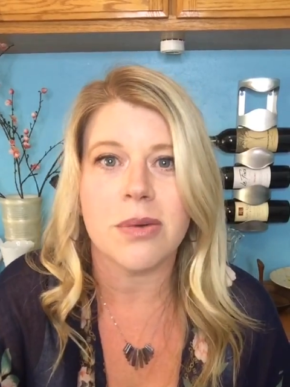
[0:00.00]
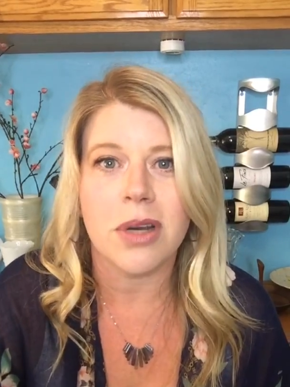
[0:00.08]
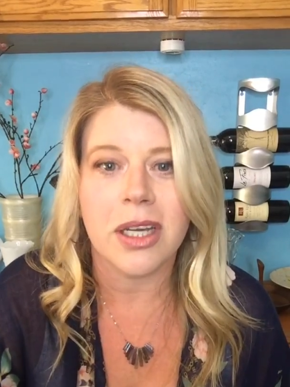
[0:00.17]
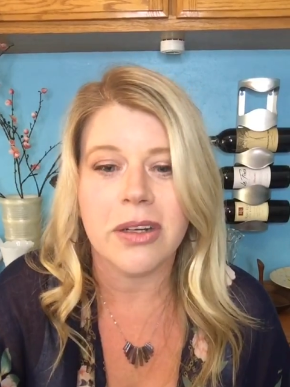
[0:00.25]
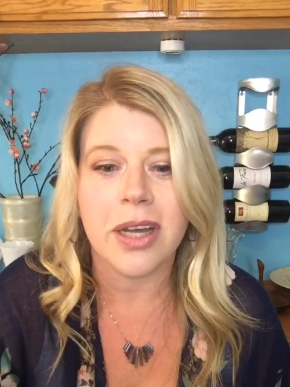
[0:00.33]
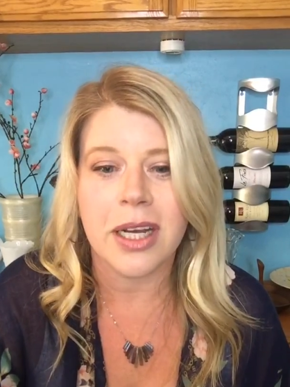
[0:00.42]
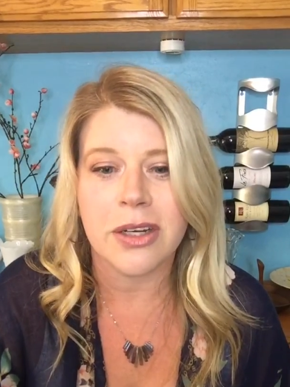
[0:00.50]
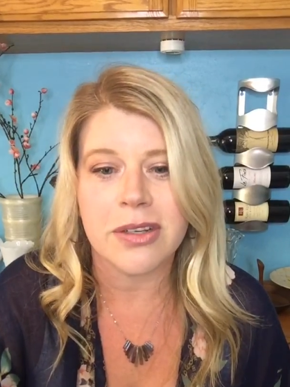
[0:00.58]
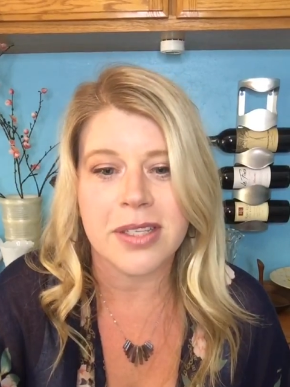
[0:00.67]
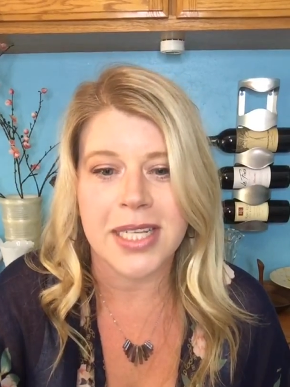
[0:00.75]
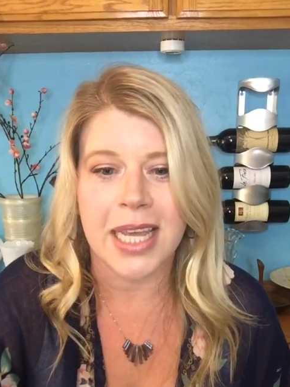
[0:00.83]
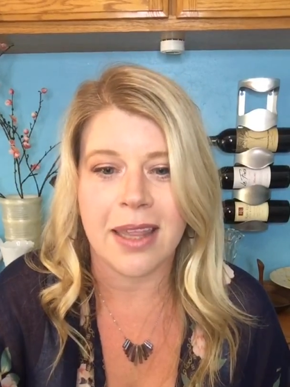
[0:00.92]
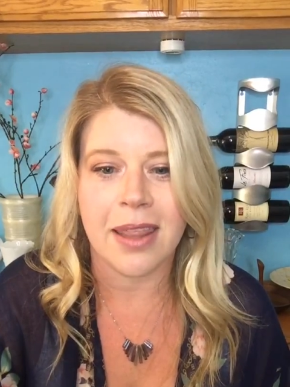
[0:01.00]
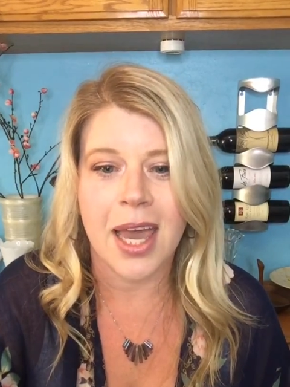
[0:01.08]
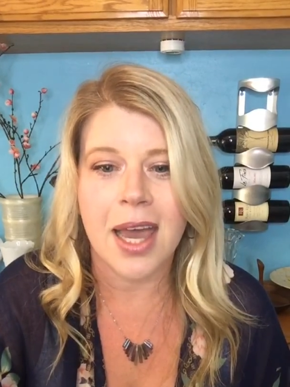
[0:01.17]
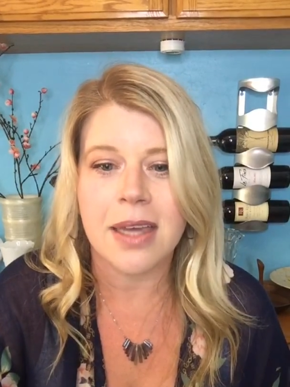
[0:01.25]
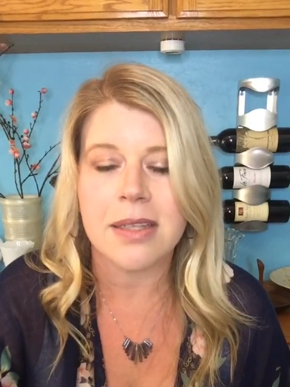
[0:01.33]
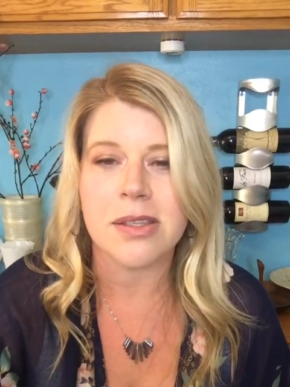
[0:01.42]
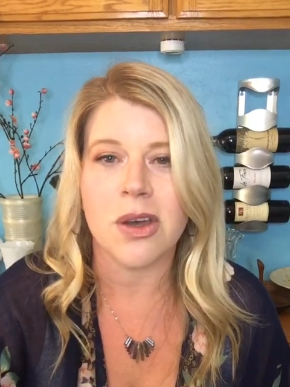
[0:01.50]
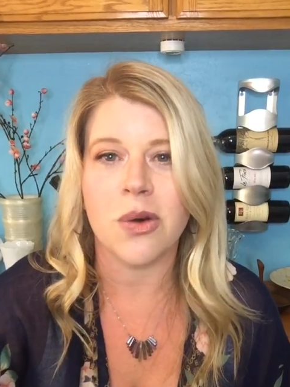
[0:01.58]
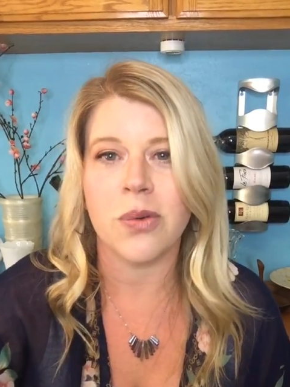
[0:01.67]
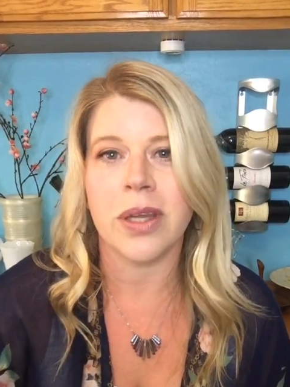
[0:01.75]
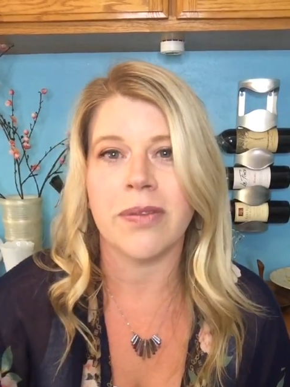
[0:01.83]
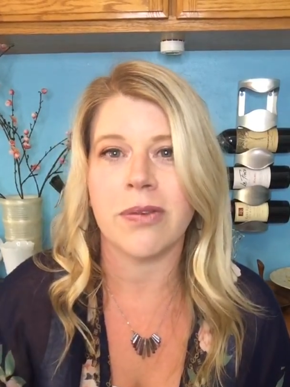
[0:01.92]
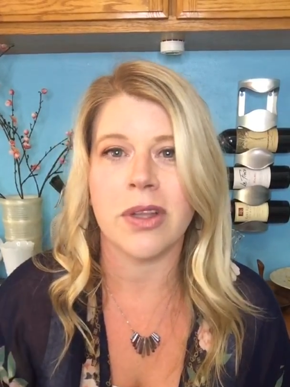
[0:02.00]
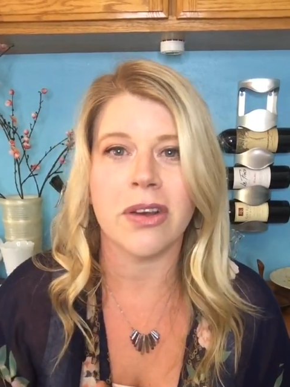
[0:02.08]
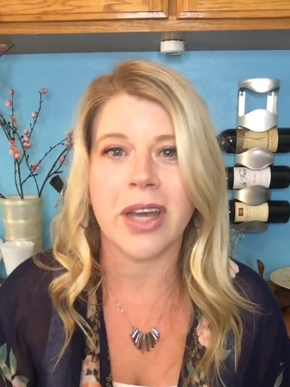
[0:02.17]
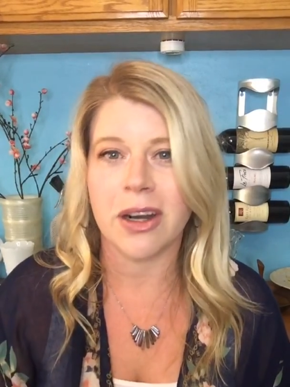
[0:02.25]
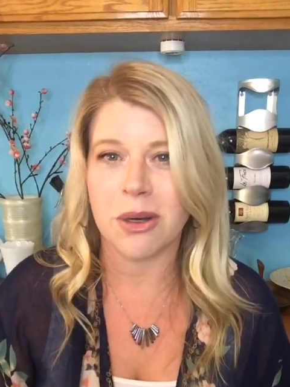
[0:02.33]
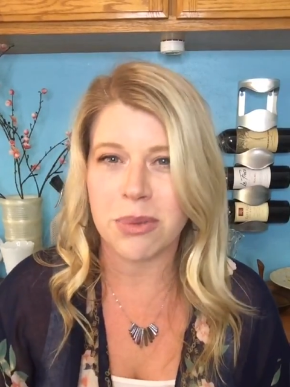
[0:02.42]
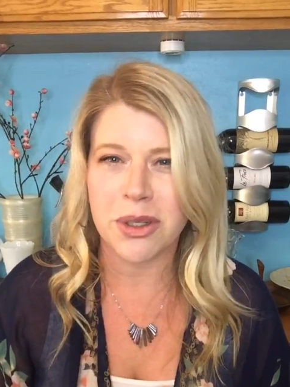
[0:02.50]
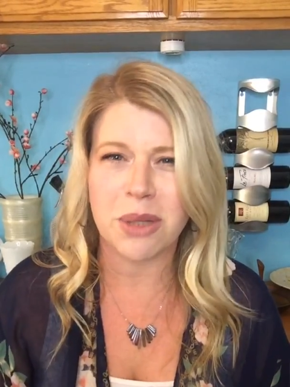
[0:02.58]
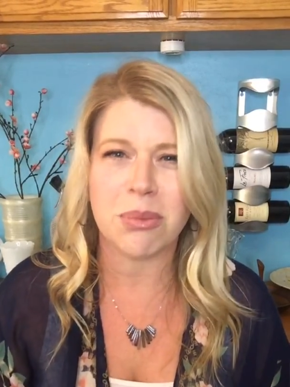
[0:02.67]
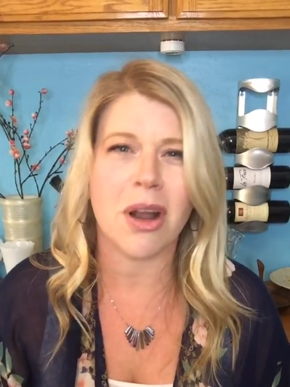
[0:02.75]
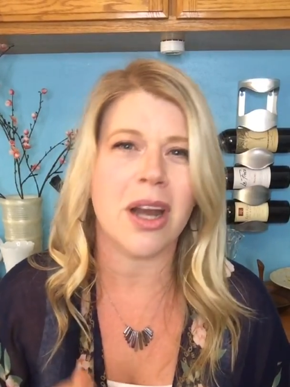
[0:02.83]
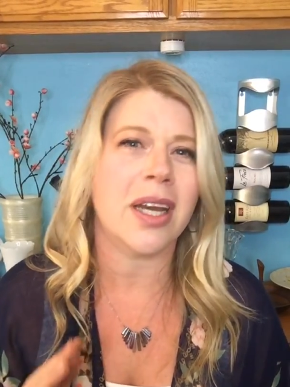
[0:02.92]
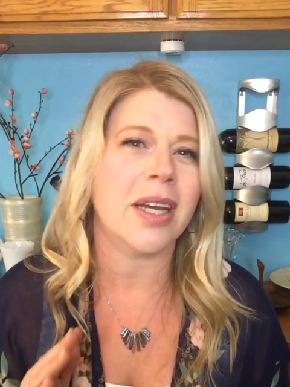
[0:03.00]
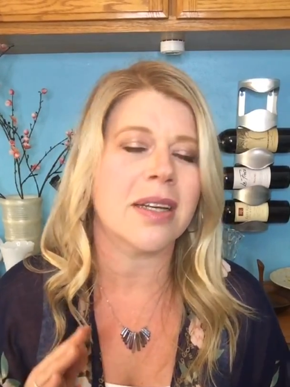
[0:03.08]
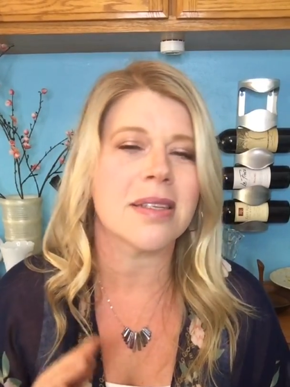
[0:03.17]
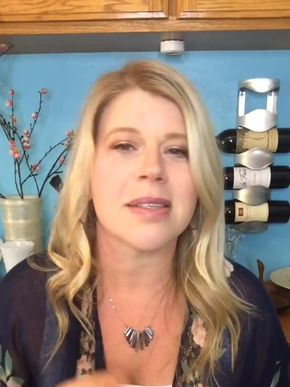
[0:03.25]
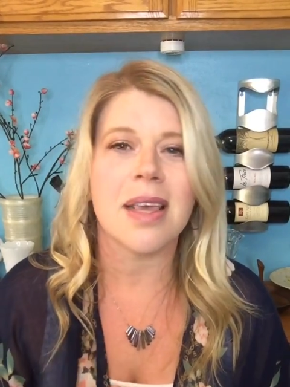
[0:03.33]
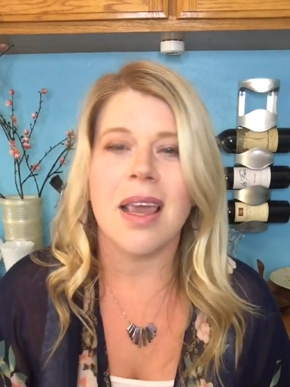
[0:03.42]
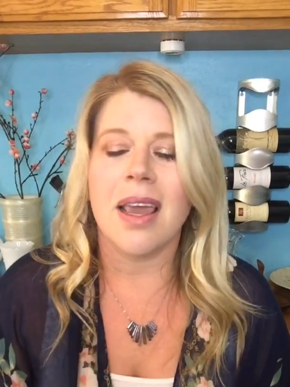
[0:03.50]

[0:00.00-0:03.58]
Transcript: I want you to understand that. So we look at our beauty products,